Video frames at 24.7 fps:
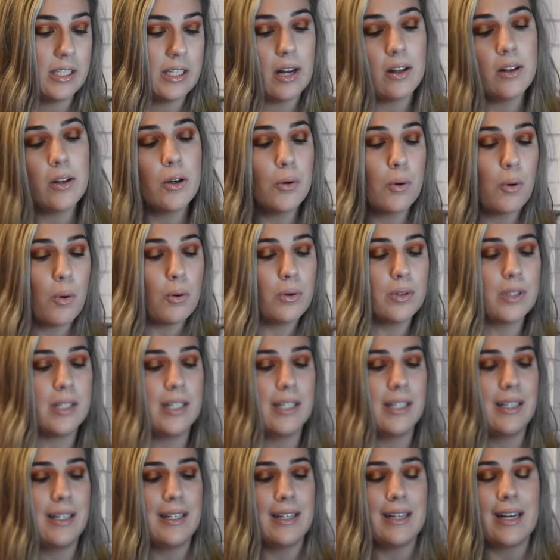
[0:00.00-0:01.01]
yellow
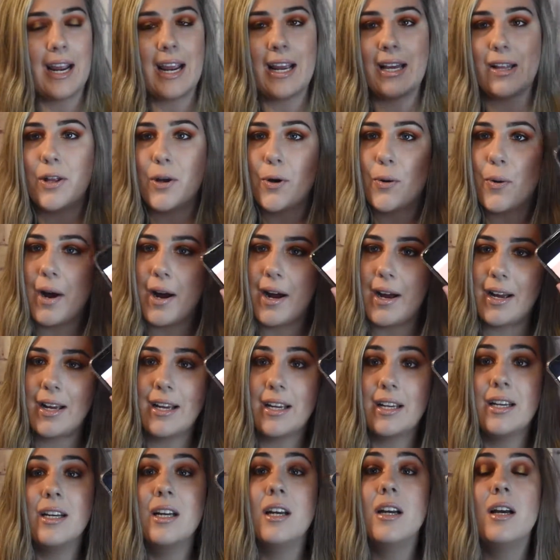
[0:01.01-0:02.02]
golden halo
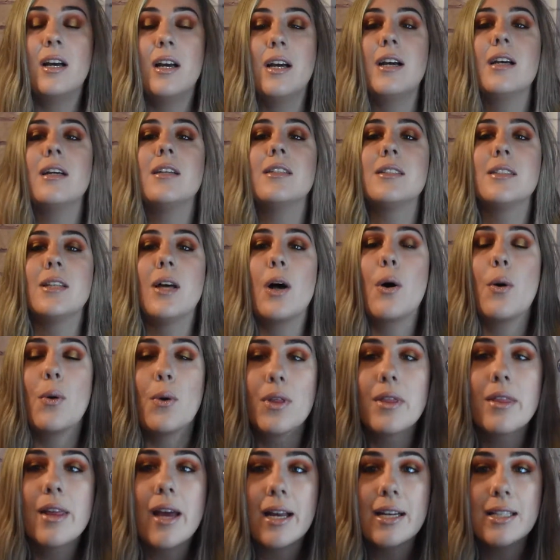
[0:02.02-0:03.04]
eye.
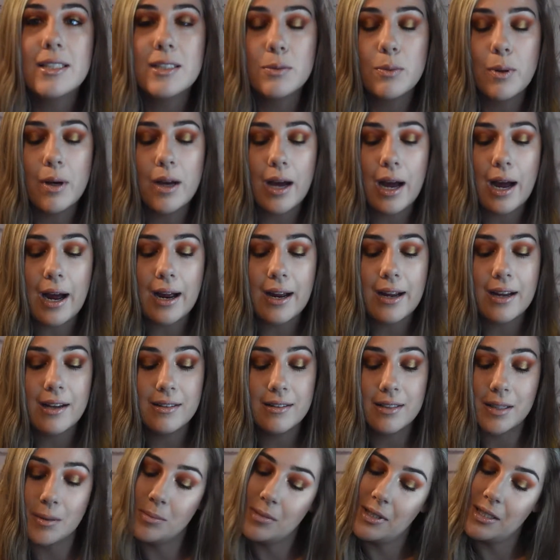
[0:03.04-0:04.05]
So that is what I
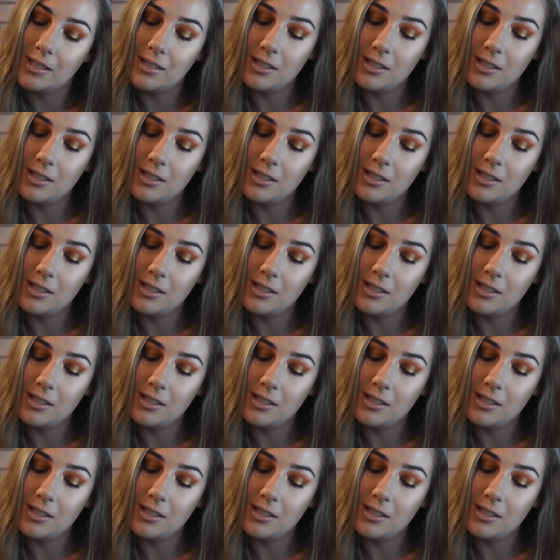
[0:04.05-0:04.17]
attempted